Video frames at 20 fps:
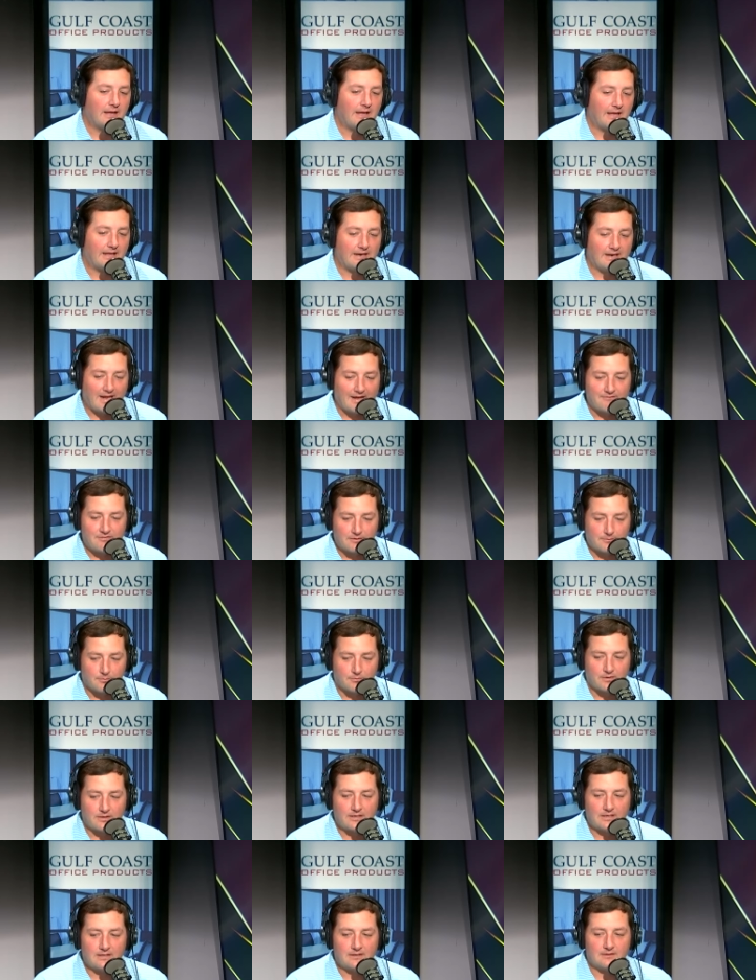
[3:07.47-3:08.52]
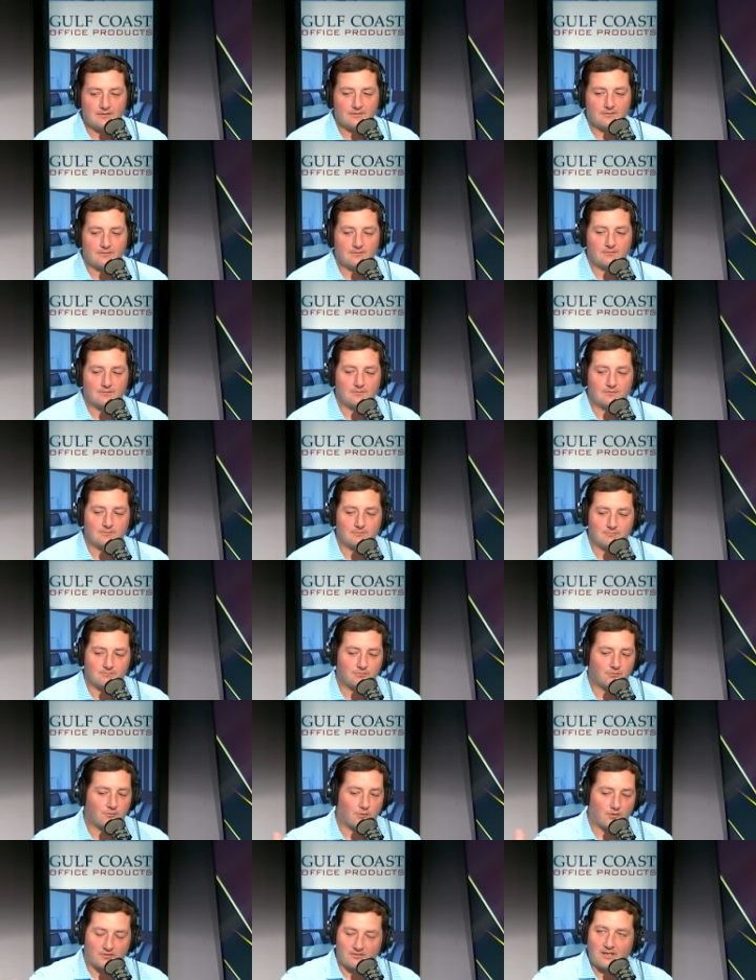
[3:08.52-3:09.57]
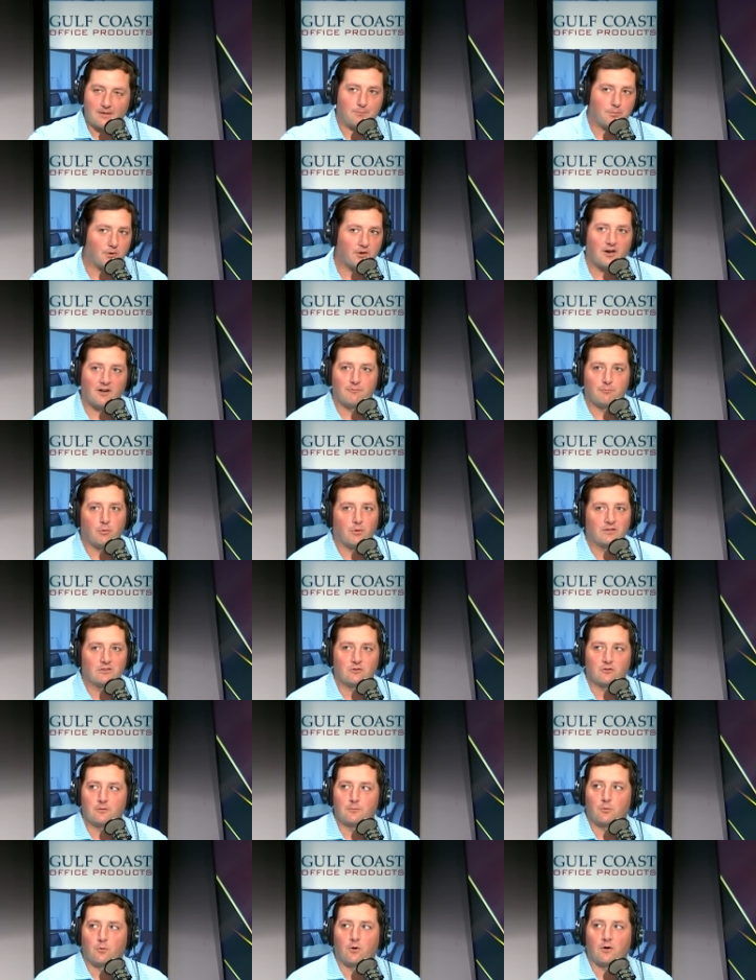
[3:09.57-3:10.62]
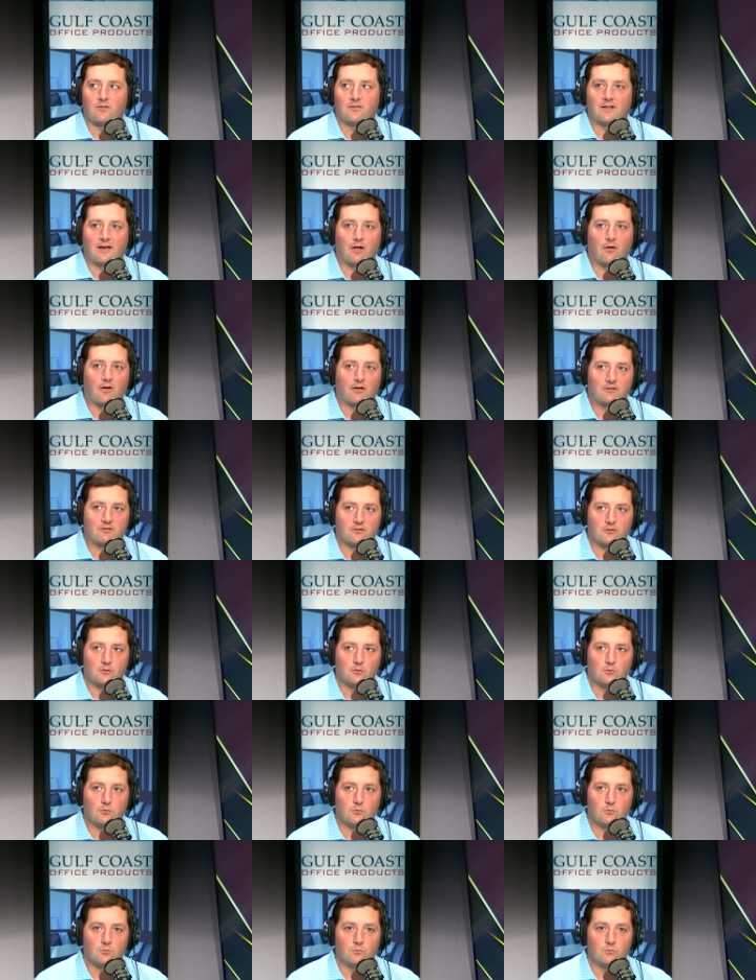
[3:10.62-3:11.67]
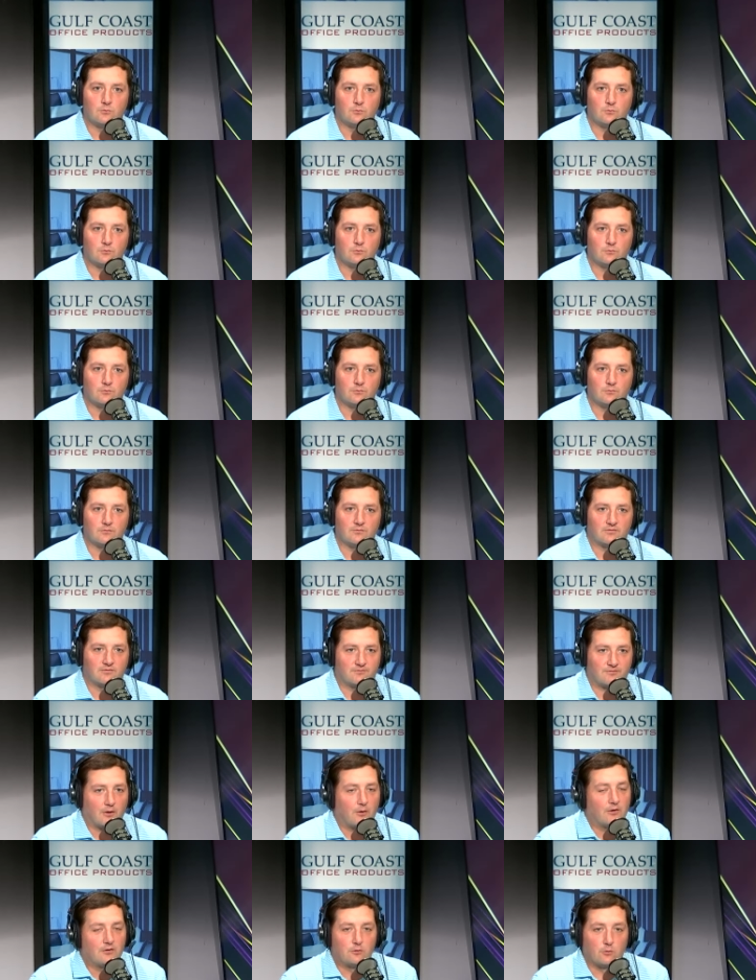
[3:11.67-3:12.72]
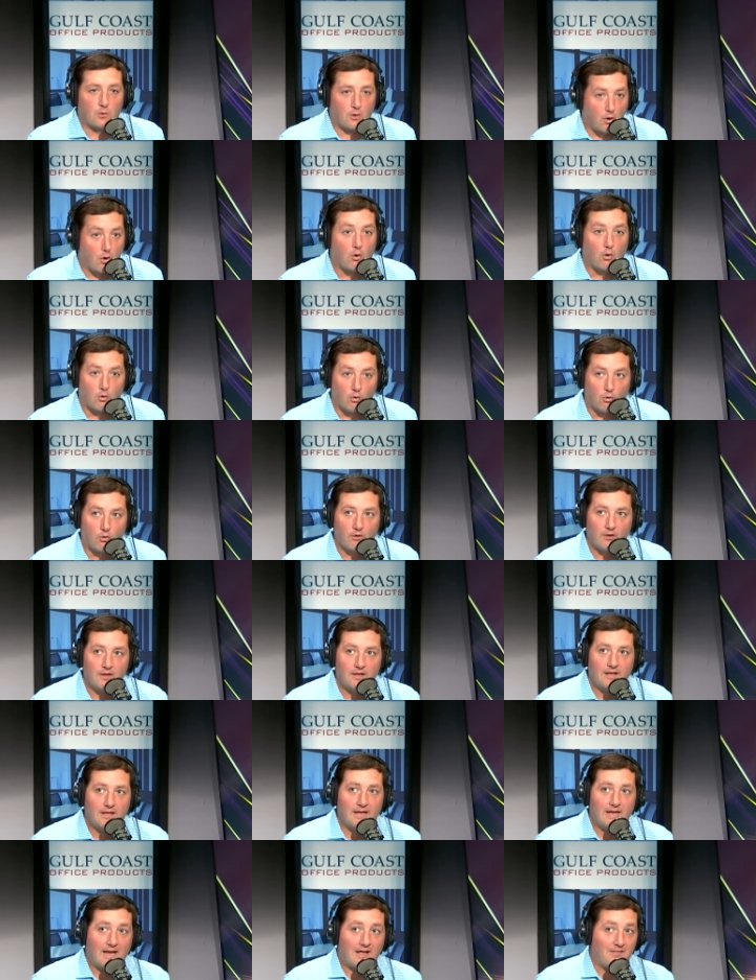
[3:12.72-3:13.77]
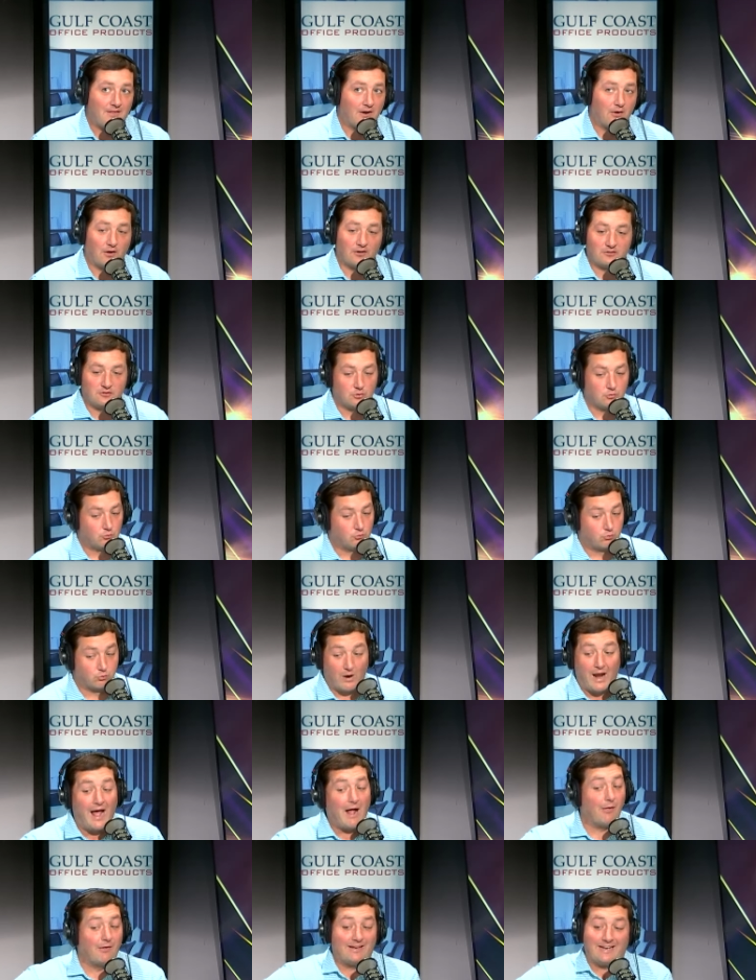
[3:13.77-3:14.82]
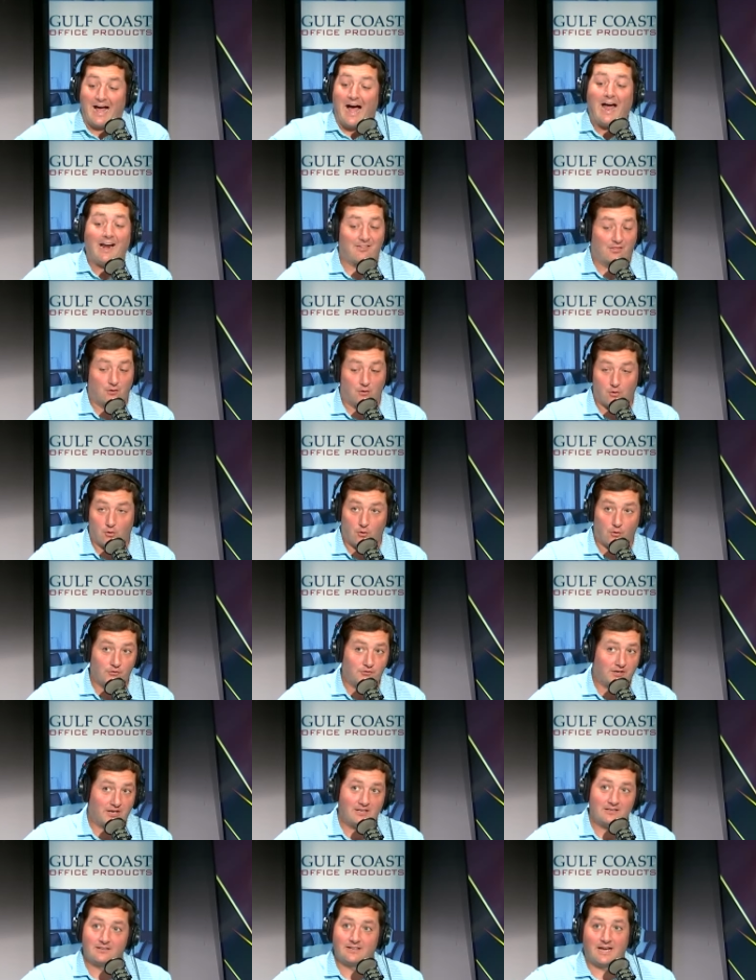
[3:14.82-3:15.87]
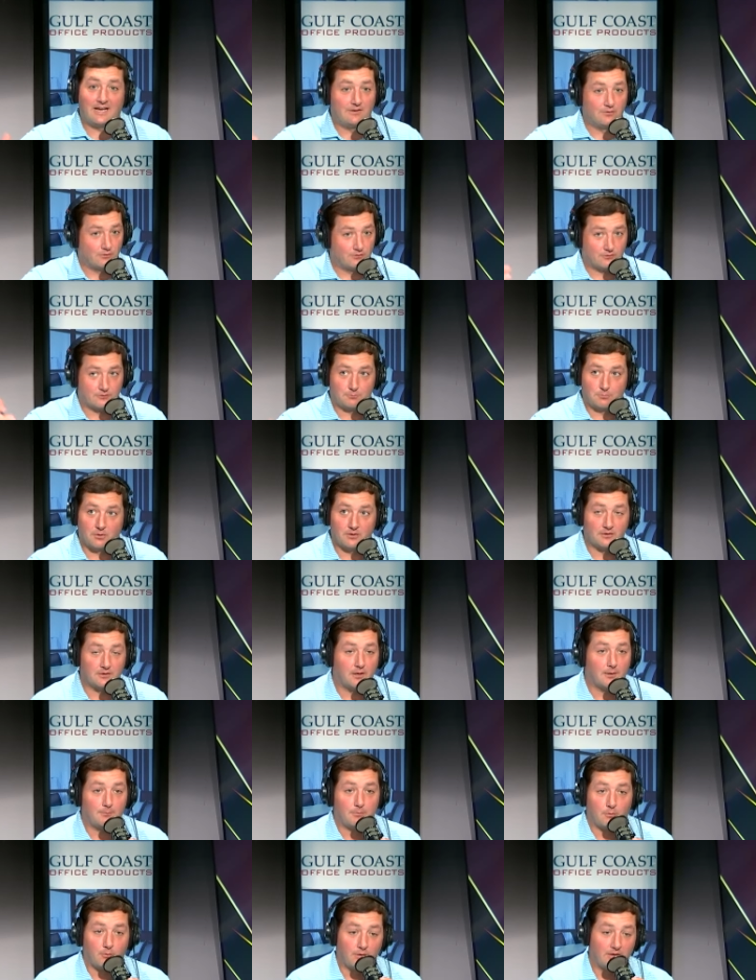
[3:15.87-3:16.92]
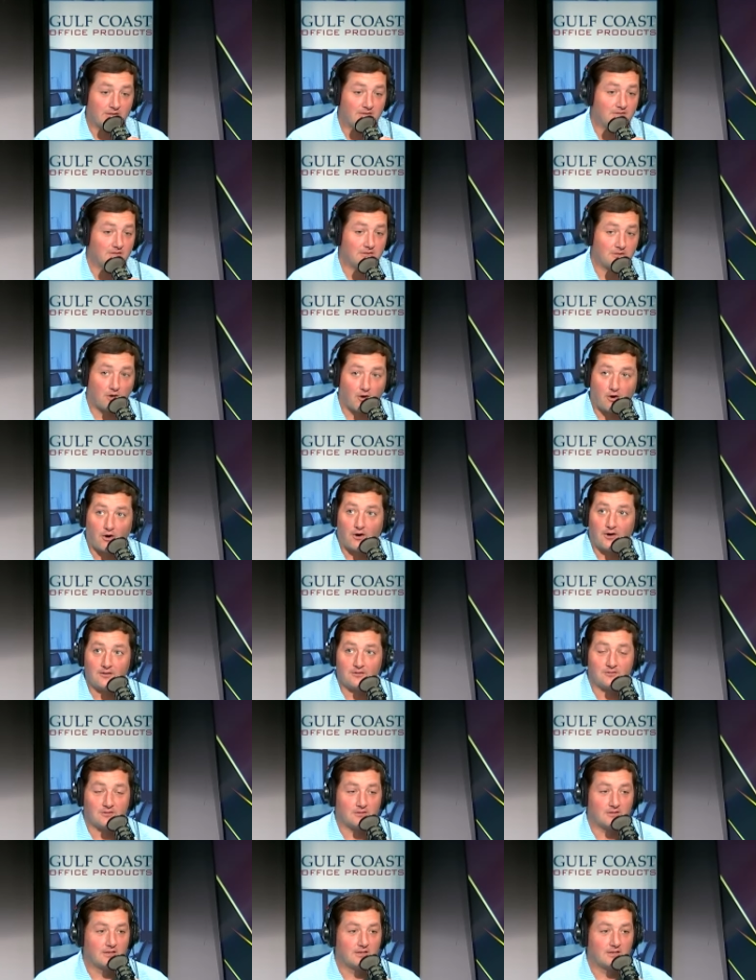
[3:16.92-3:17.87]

And inevitably, Florida State put enough points on the board that LSU fell into a hole. And then LSU rallied out of the hole. Jaden Daniels was putting up points and yards.